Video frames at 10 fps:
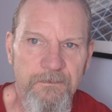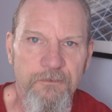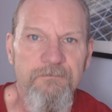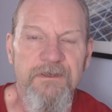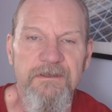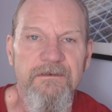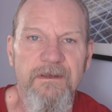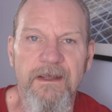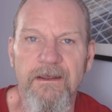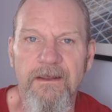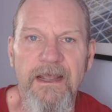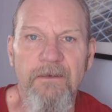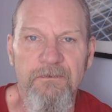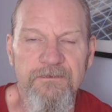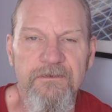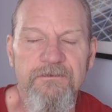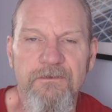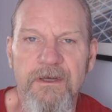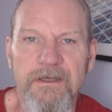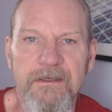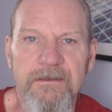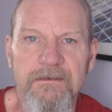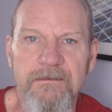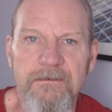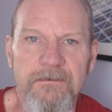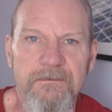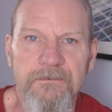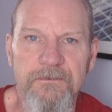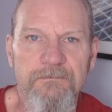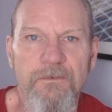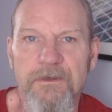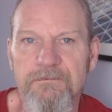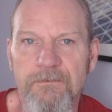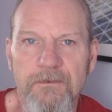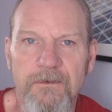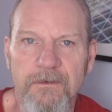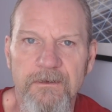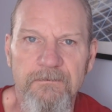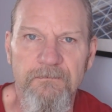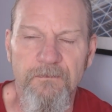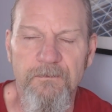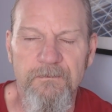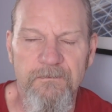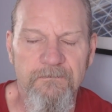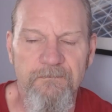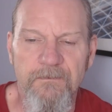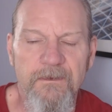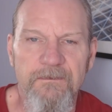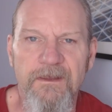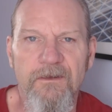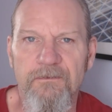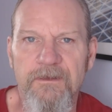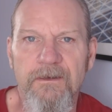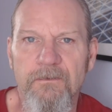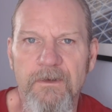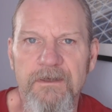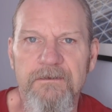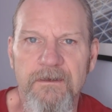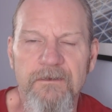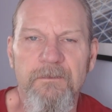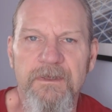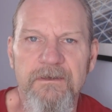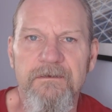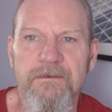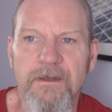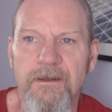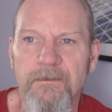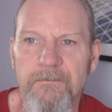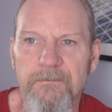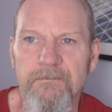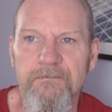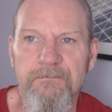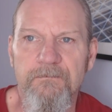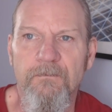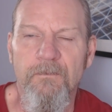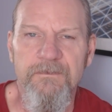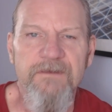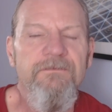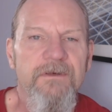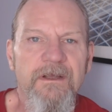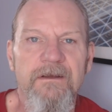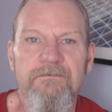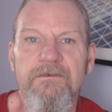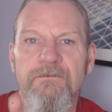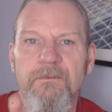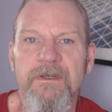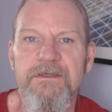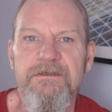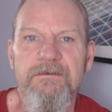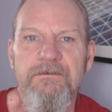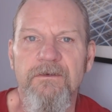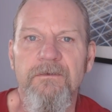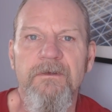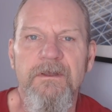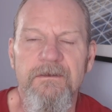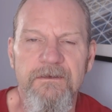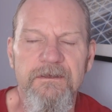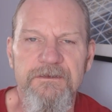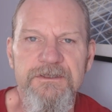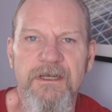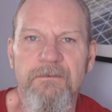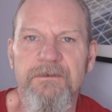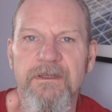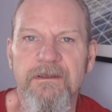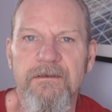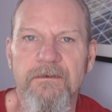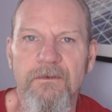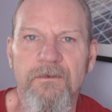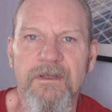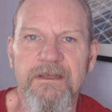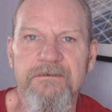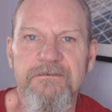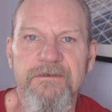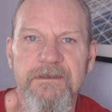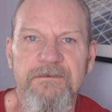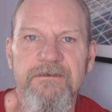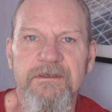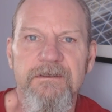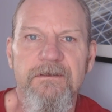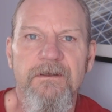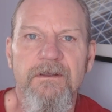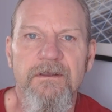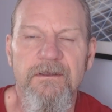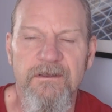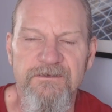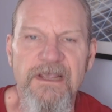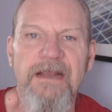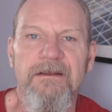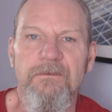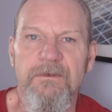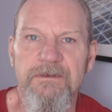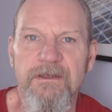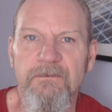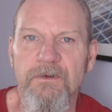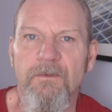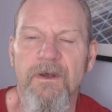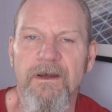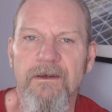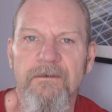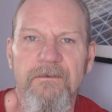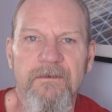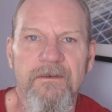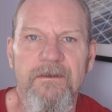proving hours in the trade and who you've worked for, and they all want a little bit different kind of information. So you need to check with the local agency and see exactly what they require.